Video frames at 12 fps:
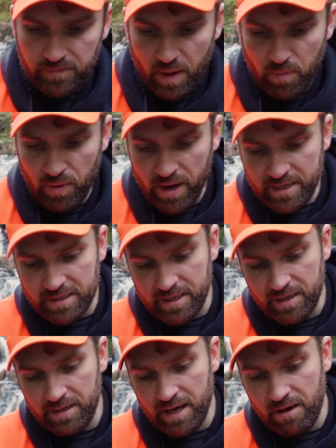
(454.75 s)
I pressed
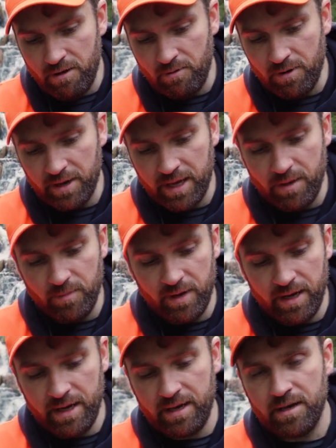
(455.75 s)
it, now I want to get
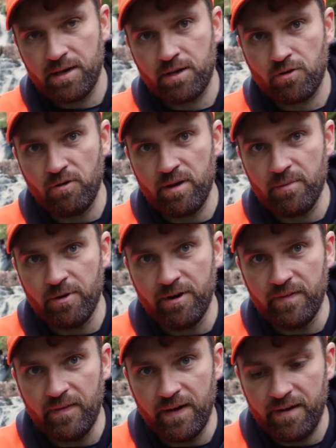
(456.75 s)
my creamer
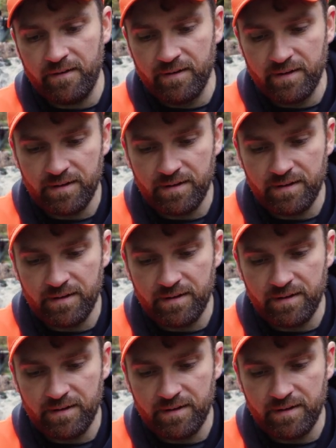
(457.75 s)
in there.